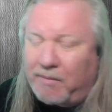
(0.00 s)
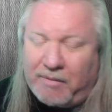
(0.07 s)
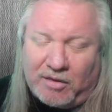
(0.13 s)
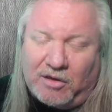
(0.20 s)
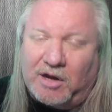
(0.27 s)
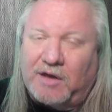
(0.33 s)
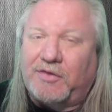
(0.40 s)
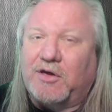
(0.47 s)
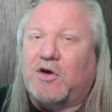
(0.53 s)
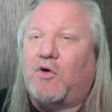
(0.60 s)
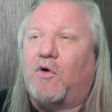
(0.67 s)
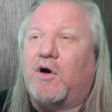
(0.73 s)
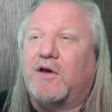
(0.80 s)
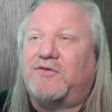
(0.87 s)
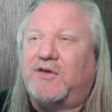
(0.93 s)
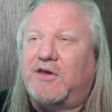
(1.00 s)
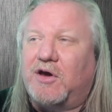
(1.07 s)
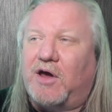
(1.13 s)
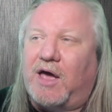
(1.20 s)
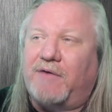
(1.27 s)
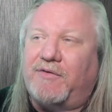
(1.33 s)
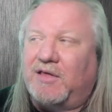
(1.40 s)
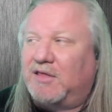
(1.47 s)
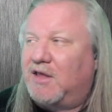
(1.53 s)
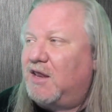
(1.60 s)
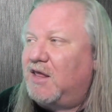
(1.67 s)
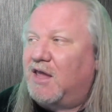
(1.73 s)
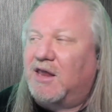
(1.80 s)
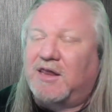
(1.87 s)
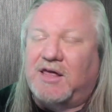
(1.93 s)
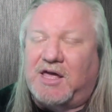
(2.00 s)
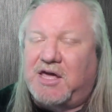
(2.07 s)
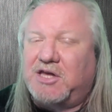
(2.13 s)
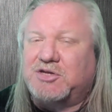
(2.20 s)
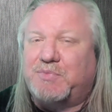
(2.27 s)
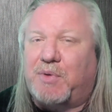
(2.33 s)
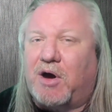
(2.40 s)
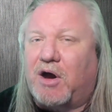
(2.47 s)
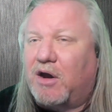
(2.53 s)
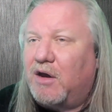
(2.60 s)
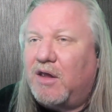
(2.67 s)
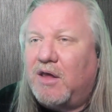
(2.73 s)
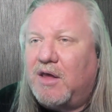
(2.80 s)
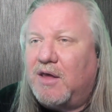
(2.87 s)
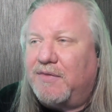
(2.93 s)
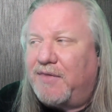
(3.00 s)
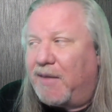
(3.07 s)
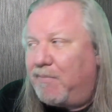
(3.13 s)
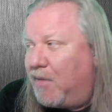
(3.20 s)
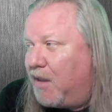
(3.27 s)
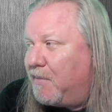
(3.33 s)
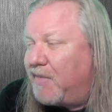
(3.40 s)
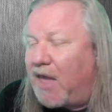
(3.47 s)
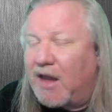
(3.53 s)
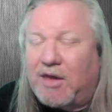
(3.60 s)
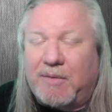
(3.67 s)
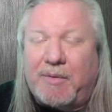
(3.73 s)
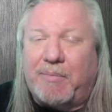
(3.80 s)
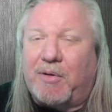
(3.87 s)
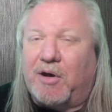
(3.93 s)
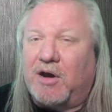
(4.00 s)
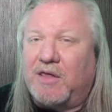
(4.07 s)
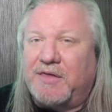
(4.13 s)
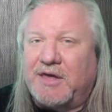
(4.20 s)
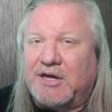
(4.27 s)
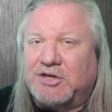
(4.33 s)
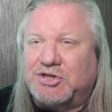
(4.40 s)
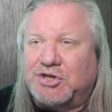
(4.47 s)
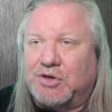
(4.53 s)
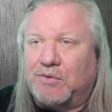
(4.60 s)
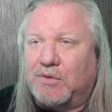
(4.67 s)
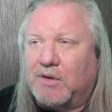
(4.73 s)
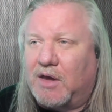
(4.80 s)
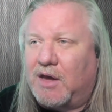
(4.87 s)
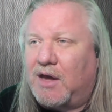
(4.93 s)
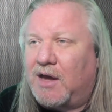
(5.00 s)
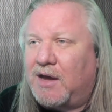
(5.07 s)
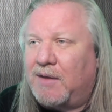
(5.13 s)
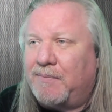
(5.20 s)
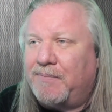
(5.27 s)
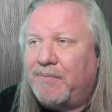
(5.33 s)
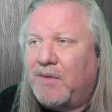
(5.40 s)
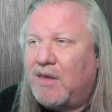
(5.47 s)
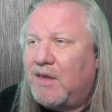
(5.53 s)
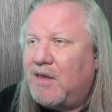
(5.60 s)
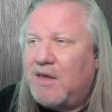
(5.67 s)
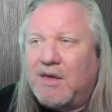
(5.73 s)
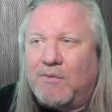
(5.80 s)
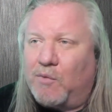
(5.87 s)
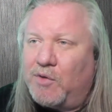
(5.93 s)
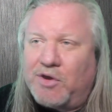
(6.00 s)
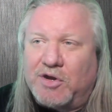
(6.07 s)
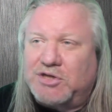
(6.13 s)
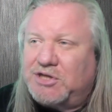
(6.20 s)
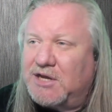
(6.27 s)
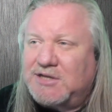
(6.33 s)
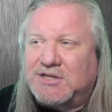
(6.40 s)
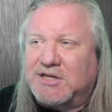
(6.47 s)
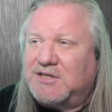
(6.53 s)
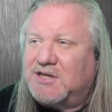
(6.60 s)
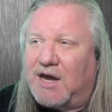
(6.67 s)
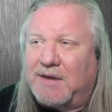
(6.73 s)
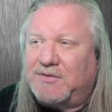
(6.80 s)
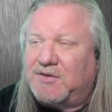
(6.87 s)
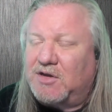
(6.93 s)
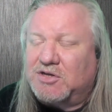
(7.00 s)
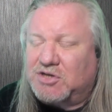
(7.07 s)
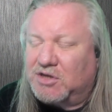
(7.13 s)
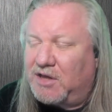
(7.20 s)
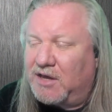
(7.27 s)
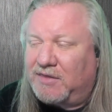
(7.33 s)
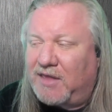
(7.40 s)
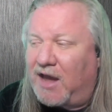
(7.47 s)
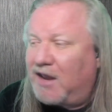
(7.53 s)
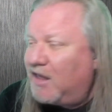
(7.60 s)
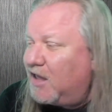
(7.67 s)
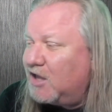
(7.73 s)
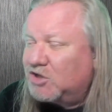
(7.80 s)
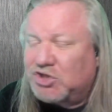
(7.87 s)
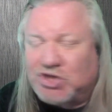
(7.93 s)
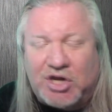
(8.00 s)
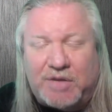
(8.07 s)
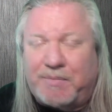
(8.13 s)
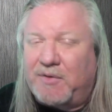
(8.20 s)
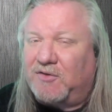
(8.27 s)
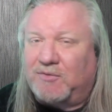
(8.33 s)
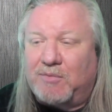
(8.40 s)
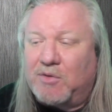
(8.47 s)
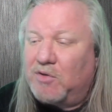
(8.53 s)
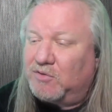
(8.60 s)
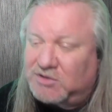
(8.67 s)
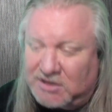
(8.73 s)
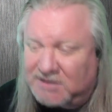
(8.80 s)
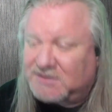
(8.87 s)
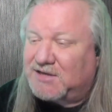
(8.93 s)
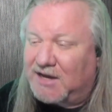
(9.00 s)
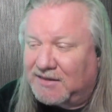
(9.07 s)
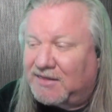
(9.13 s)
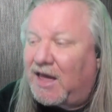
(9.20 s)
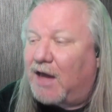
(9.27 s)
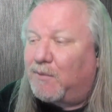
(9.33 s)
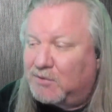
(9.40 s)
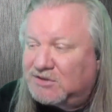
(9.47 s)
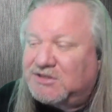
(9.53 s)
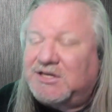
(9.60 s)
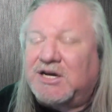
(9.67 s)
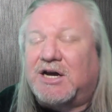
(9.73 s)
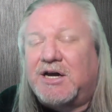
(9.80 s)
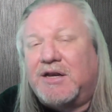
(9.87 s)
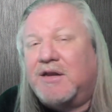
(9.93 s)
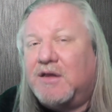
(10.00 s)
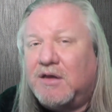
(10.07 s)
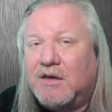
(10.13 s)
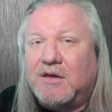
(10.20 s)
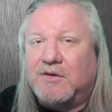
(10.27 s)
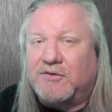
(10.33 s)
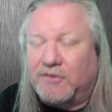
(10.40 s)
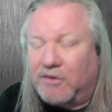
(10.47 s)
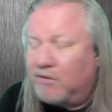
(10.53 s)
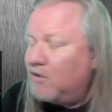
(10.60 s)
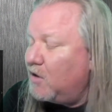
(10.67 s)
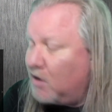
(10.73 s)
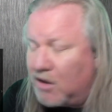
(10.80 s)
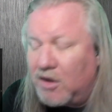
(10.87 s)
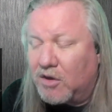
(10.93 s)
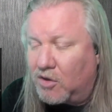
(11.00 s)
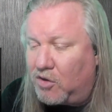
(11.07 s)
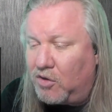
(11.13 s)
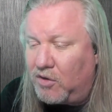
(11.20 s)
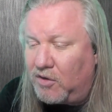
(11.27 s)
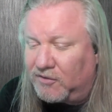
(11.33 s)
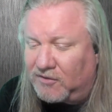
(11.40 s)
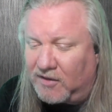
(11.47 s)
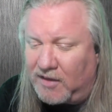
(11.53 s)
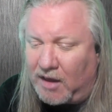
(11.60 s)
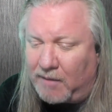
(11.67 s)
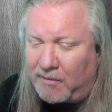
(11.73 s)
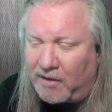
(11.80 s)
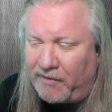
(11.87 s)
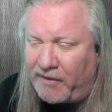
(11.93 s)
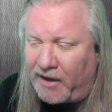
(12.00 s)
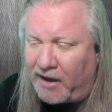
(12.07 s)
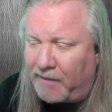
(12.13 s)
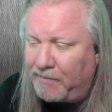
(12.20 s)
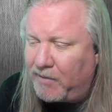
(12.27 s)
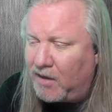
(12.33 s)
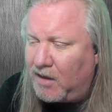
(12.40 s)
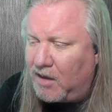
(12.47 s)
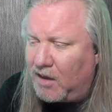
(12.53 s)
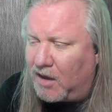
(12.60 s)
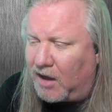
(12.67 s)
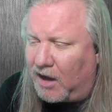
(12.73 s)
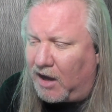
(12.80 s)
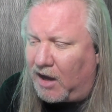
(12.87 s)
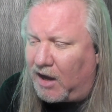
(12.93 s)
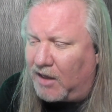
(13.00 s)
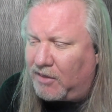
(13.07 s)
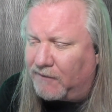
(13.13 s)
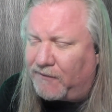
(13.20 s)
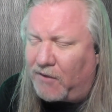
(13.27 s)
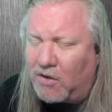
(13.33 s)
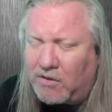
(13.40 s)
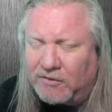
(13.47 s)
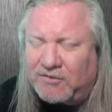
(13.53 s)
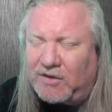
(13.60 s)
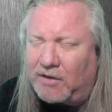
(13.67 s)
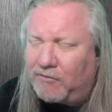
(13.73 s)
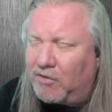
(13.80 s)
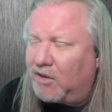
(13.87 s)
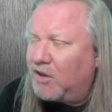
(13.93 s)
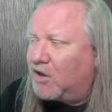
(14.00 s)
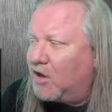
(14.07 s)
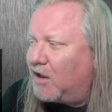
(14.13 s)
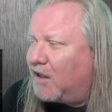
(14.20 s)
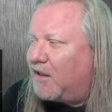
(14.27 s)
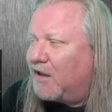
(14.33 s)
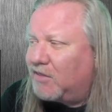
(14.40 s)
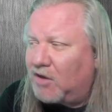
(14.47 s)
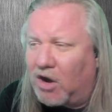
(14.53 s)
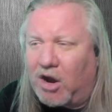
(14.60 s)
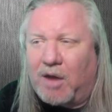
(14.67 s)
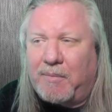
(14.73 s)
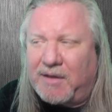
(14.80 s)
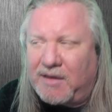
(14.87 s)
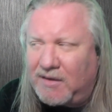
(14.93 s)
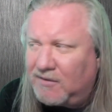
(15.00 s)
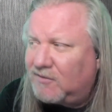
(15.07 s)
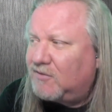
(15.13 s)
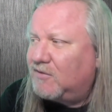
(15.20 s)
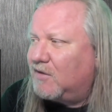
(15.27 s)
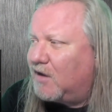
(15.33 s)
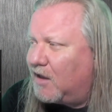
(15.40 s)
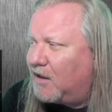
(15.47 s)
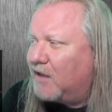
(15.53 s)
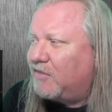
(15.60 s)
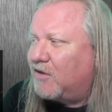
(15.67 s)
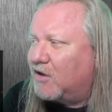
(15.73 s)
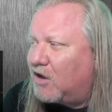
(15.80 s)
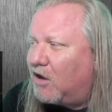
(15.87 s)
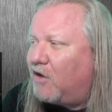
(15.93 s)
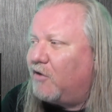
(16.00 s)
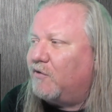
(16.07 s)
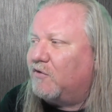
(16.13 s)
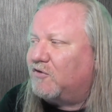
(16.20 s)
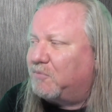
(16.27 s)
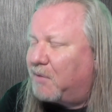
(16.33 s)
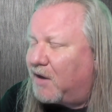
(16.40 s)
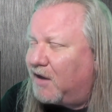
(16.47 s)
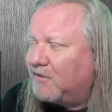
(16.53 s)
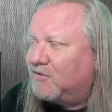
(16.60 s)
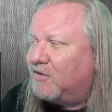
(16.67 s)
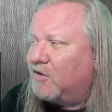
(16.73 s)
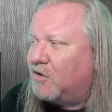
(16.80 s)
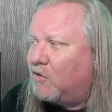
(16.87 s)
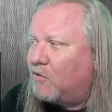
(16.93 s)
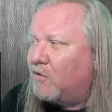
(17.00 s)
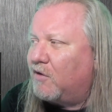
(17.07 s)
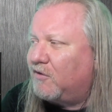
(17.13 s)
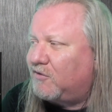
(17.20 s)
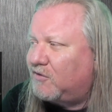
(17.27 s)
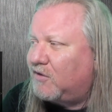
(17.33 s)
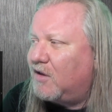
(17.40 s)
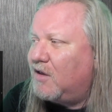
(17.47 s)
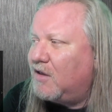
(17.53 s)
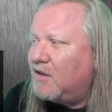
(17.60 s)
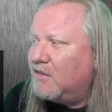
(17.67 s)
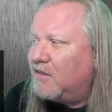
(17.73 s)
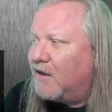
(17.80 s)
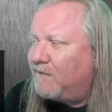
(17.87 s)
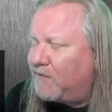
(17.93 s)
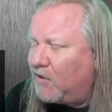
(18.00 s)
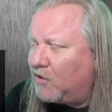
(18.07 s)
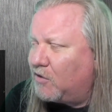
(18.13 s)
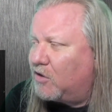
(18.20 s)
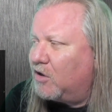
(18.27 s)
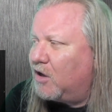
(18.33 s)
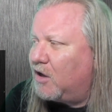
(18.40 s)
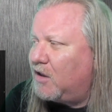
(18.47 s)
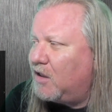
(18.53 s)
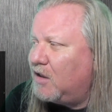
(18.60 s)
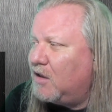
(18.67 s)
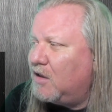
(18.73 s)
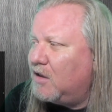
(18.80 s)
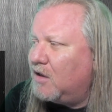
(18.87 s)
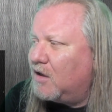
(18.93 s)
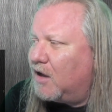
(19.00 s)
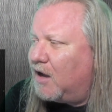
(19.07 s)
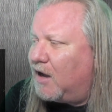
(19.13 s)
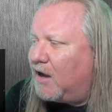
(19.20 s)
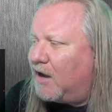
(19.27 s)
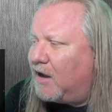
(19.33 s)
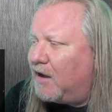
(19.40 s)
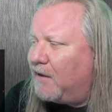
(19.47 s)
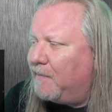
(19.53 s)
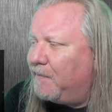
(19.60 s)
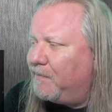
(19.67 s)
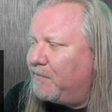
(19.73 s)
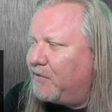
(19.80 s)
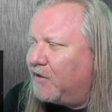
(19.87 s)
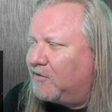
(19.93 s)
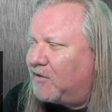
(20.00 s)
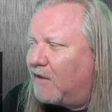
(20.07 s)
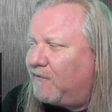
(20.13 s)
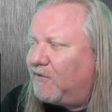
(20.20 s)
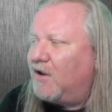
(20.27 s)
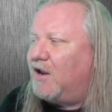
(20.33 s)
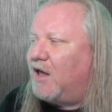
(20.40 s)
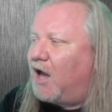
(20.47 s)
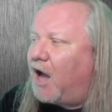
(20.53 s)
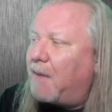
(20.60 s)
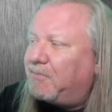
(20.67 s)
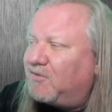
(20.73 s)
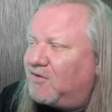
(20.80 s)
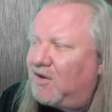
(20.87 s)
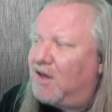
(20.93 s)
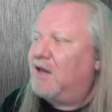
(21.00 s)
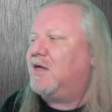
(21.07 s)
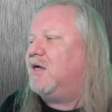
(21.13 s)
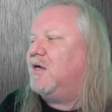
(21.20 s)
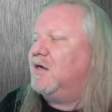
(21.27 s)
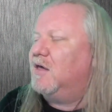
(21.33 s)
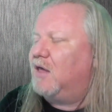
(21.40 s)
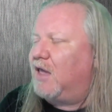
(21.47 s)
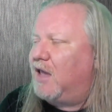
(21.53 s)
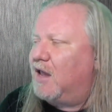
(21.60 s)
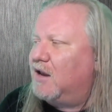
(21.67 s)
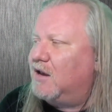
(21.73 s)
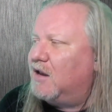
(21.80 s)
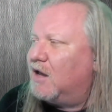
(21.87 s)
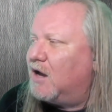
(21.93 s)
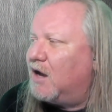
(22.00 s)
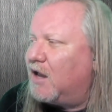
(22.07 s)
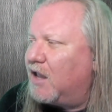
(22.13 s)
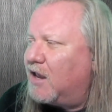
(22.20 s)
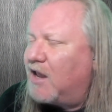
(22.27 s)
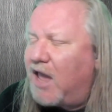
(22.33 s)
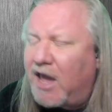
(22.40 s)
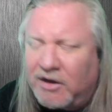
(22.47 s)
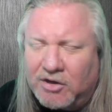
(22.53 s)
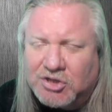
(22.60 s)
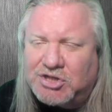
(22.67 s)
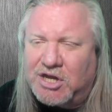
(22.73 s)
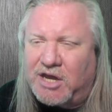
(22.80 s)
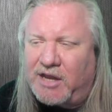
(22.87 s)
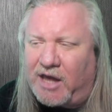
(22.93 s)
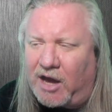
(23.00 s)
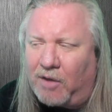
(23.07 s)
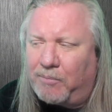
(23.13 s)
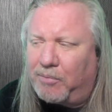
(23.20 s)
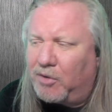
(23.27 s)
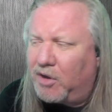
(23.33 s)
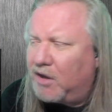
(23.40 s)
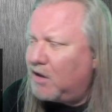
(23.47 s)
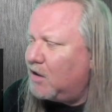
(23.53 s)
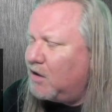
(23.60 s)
look at the chords that you're having leading into each part. That maybe that could be part of the issue. When you're changing time signature like that, it should be smooth, just like that was done. So kudos to them on that. The vocals sound really good. I like the harmonies. I like the call and response in the chorus. That felt good. The definite uptick in energy and output.